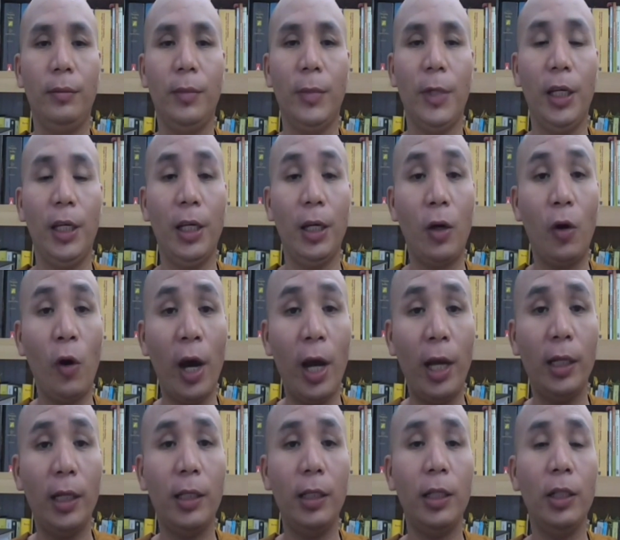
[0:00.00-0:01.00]

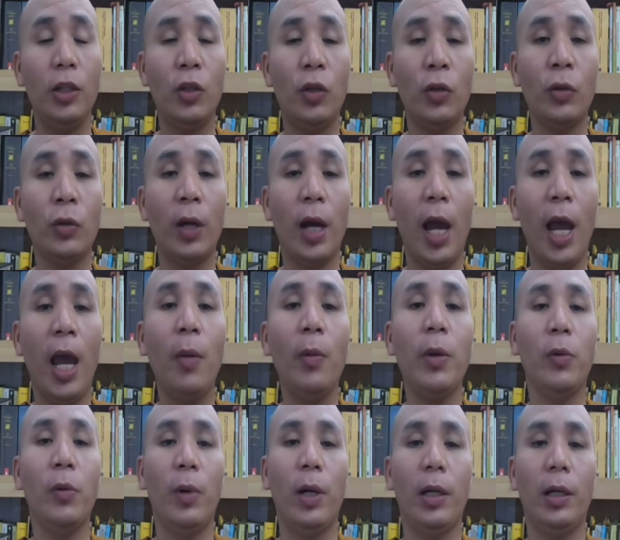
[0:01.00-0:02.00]
Equality to
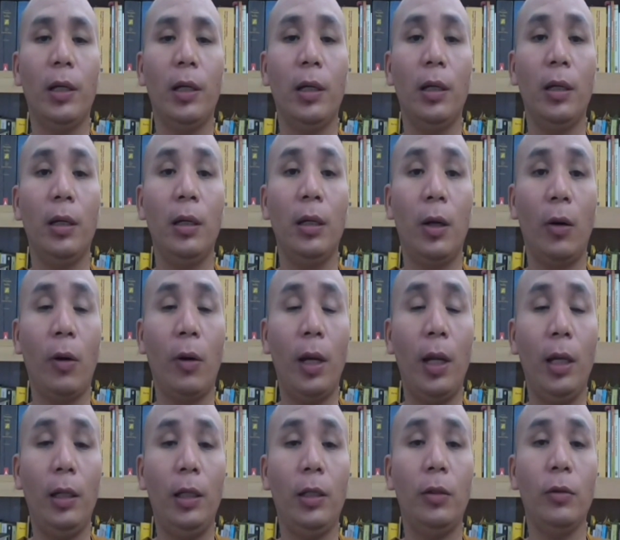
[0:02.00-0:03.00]
everyone,
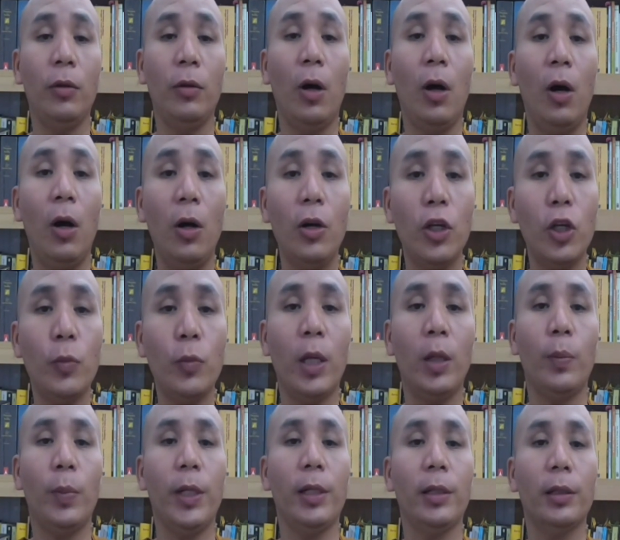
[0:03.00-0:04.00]
equality to all human
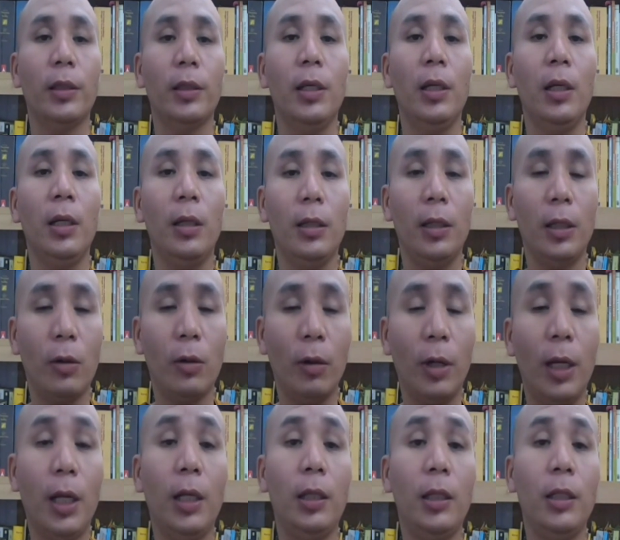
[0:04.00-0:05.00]
beings,
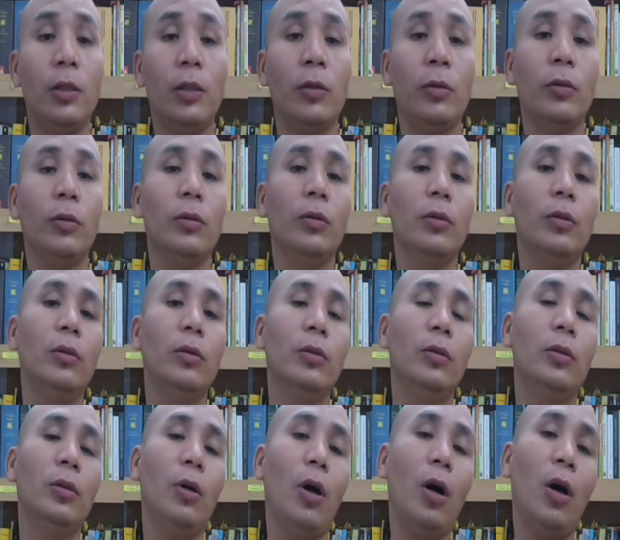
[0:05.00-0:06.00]
equality to
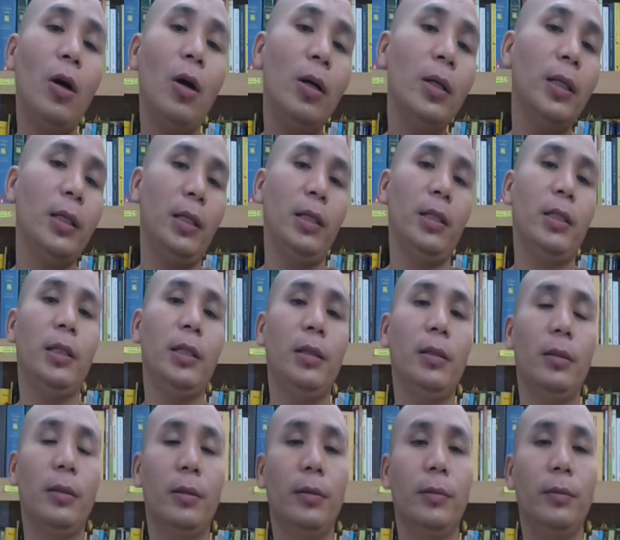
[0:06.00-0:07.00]
all
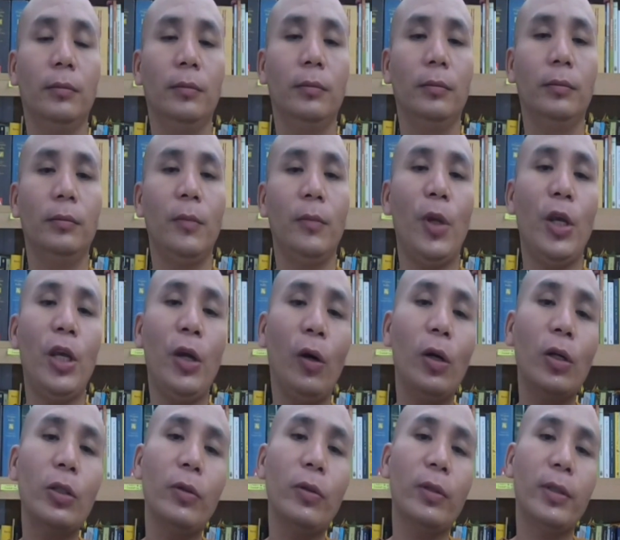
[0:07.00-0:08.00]
religions. He
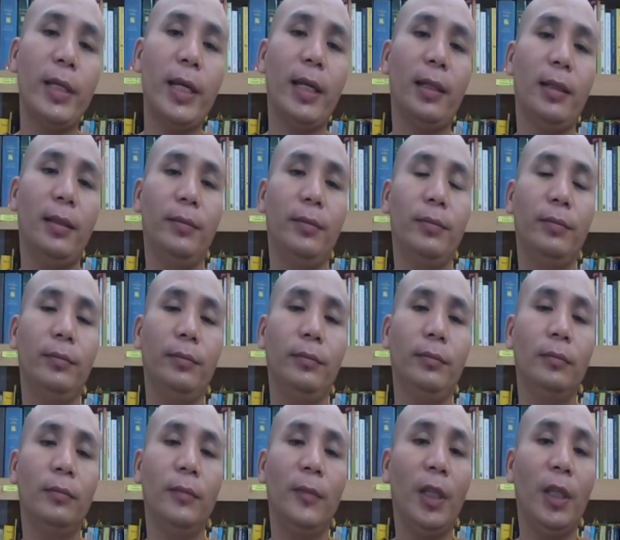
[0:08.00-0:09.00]
also said
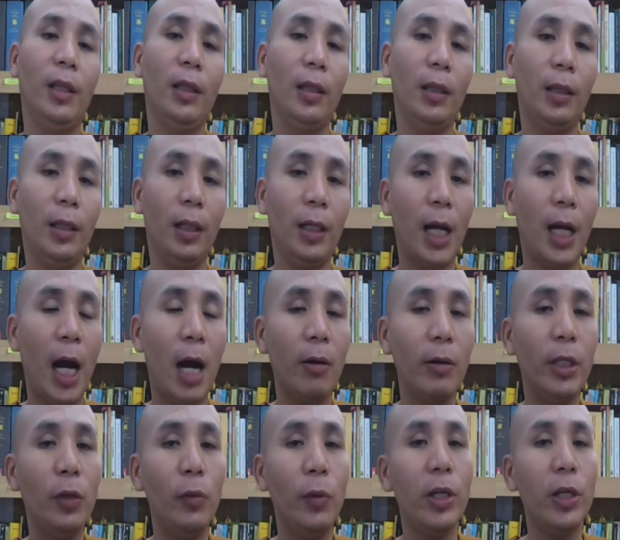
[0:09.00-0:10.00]
the
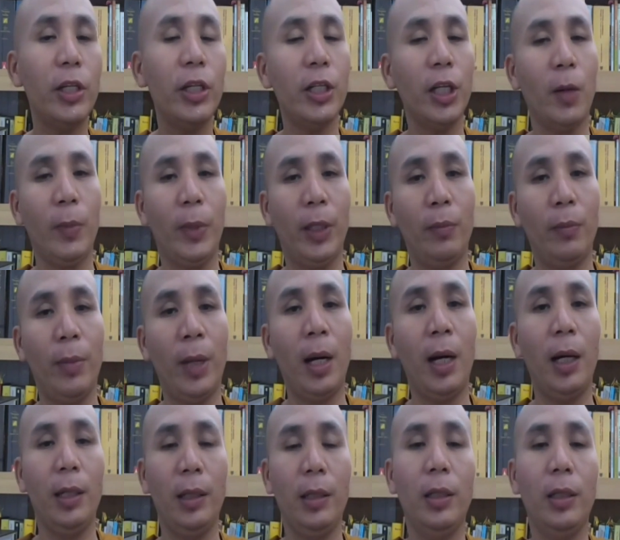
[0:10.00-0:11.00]
cultivation of the
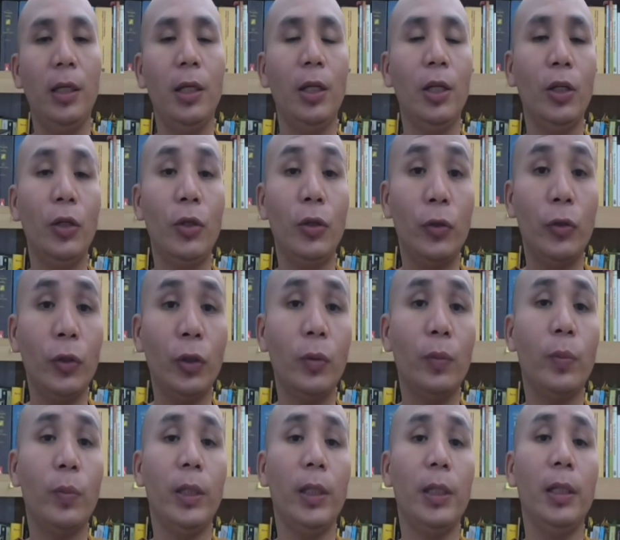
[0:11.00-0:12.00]
mind should
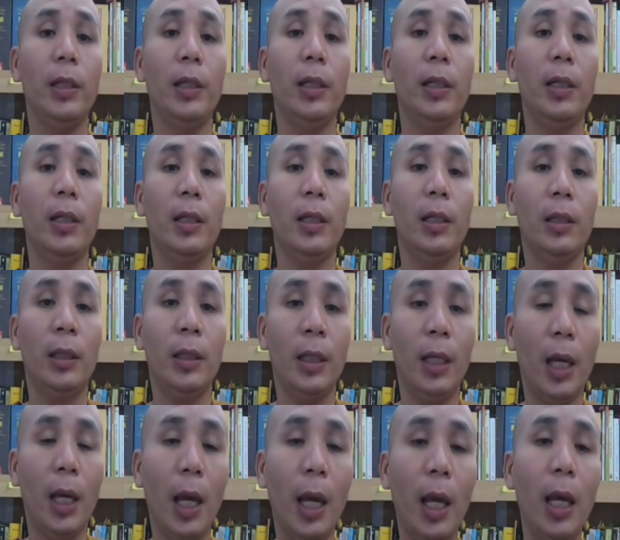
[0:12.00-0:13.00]
be the
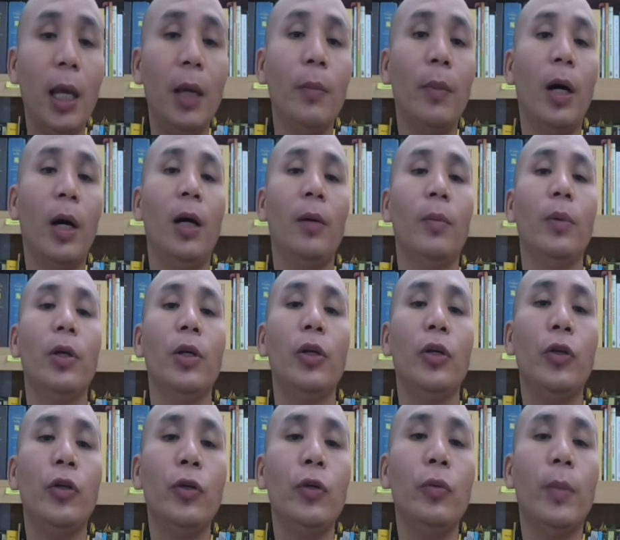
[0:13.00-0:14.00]
aim of
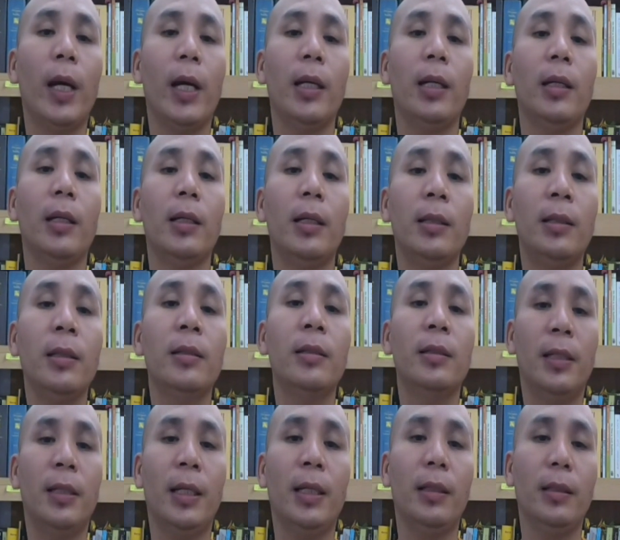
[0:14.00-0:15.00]
human
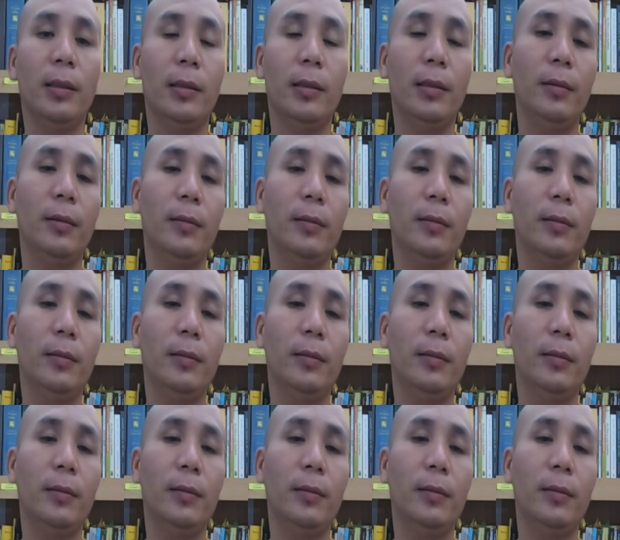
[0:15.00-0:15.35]
existence.